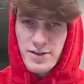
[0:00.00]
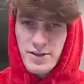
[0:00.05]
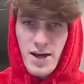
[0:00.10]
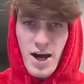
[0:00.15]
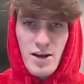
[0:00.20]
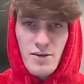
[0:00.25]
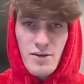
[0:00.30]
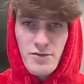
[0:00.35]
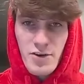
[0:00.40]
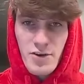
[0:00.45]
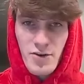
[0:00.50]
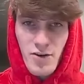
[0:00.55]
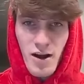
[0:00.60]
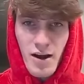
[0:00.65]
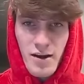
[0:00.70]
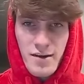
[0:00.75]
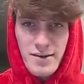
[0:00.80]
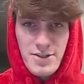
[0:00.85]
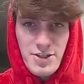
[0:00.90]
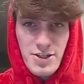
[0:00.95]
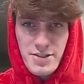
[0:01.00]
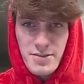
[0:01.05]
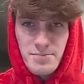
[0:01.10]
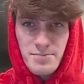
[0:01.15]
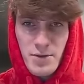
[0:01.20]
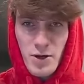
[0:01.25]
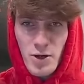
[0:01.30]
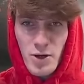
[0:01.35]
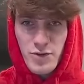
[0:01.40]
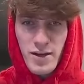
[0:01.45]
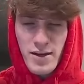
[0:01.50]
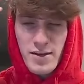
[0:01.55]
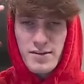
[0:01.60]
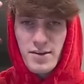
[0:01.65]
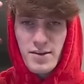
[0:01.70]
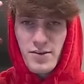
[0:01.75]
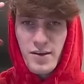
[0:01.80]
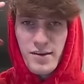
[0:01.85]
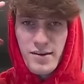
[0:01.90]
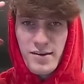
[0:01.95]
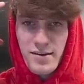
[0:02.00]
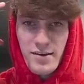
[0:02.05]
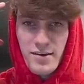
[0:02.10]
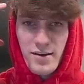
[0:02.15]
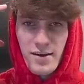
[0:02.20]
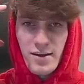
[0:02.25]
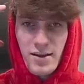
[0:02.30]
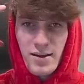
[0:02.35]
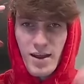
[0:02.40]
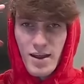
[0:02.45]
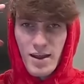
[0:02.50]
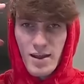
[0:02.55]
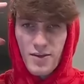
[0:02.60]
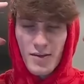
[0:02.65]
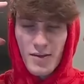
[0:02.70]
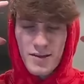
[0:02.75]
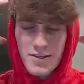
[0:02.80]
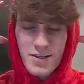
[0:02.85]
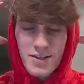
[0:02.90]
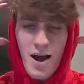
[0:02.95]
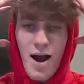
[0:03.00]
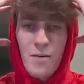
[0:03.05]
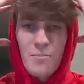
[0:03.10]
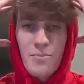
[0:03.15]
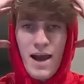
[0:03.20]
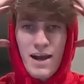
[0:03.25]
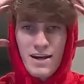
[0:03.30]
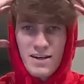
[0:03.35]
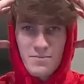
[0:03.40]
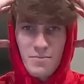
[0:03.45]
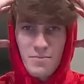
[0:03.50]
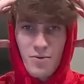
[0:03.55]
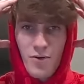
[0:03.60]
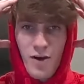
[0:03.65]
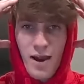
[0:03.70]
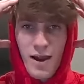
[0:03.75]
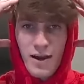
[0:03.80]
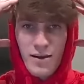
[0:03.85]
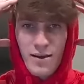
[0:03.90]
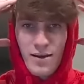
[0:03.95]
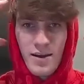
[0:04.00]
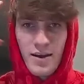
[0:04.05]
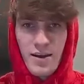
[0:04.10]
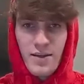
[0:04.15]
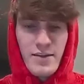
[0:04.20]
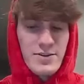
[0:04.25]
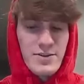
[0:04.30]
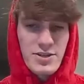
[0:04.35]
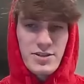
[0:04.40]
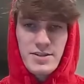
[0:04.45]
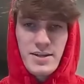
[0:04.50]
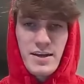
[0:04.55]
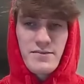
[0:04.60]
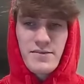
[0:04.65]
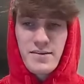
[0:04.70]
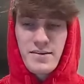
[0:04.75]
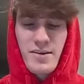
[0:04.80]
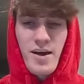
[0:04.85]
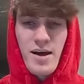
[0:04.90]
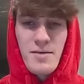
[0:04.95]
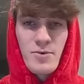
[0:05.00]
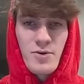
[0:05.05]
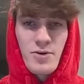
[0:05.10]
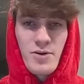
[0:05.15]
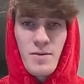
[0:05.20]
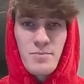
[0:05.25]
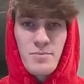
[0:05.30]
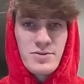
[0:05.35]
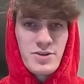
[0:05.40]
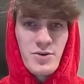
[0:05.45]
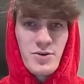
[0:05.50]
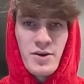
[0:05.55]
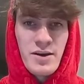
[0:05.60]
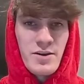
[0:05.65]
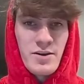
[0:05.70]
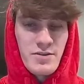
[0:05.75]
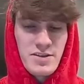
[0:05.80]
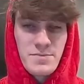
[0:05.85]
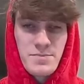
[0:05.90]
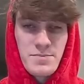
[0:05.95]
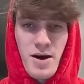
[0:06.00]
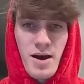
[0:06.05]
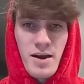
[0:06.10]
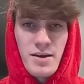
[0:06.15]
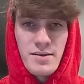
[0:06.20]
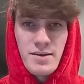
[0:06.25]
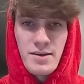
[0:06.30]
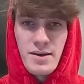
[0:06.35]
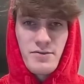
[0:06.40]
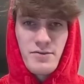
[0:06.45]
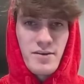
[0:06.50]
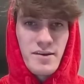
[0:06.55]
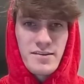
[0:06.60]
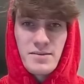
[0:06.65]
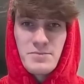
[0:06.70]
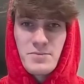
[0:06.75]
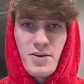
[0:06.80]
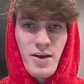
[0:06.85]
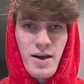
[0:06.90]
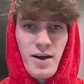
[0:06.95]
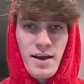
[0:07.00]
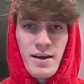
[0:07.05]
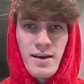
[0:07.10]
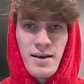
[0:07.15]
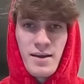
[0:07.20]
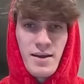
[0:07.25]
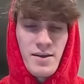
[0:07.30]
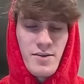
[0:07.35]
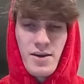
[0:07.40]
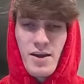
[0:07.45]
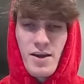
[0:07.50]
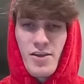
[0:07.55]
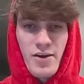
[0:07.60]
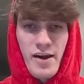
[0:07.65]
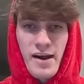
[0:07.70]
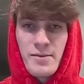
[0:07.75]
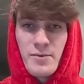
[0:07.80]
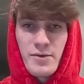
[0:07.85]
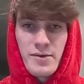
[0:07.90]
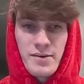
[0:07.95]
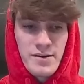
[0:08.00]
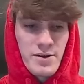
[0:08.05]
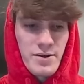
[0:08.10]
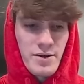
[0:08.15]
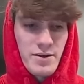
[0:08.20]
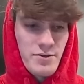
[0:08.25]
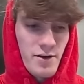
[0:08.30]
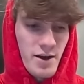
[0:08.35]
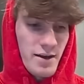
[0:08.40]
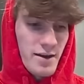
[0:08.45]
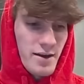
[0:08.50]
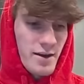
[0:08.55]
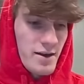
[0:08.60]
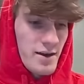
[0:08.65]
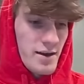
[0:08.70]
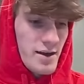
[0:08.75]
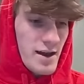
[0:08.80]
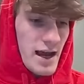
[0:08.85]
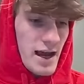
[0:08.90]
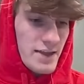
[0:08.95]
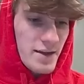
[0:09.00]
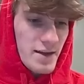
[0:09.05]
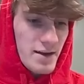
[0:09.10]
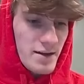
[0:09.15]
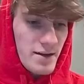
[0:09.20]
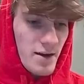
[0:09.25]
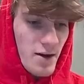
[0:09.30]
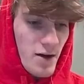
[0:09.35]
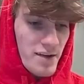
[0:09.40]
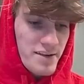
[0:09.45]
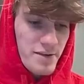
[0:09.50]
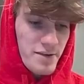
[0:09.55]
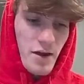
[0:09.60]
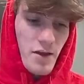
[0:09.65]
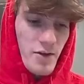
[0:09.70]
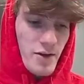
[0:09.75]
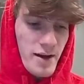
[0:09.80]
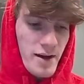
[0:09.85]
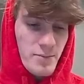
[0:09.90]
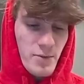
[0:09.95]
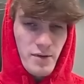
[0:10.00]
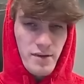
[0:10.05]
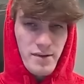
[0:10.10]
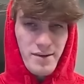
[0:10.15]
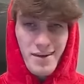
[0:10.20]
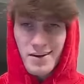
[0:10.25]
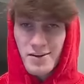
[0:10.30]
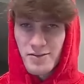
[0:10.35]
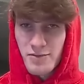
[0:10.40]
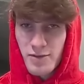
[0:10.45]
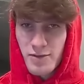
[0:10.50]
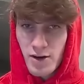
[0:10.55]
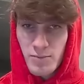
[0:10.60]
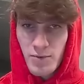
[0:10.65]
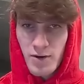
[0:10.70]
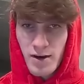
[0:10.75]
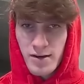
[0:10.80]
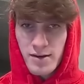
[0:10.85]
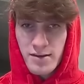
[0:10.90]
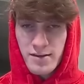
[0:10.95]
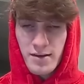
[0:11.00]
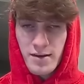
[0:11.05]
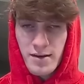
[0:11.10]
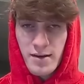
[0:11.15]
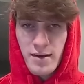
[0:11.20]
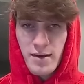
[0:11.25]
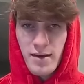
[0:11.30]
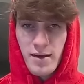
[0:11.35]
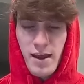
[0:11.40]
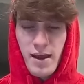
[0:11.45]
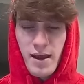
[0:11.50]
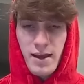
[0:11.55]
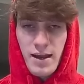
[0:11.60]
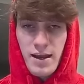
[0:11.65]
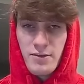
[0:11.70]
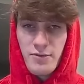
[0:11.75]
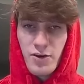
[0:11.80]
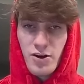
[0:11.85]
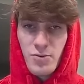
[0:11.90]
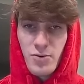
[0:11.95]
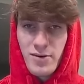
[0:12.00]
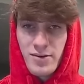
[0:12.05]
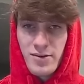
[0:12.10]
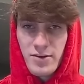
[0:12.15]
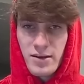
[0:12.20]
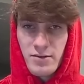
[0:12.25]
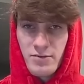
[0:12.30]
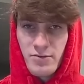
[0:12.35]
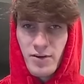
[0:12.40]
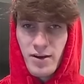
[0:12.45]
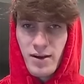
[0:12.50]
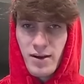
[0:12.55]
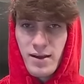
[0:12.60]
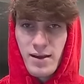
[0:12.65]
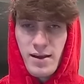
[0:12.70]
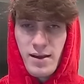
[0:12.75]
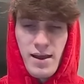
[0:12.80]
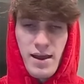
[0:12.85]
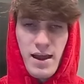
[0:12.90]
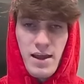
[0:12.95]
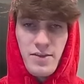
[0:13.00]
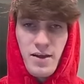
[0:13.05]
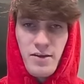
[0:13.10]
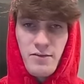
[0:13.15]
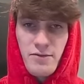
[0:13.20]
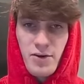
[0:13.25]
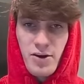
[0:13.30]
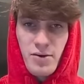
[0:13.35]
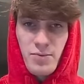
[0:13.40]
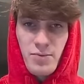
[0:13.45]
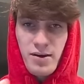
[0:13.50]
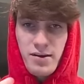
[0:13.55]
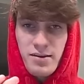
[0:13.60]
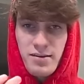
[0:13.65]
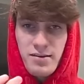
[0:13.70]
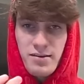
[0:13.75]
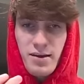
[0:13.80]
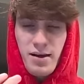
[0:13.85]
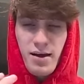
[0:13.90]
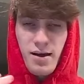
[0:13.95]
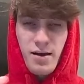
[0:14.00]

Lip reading: a ton of neurons just built into this compact brain that just gives us a lot more opportunity to respond to different stimuli than other animals could, right? And then also in other animals like vertebrates and invertebrates are different in that vertebrates,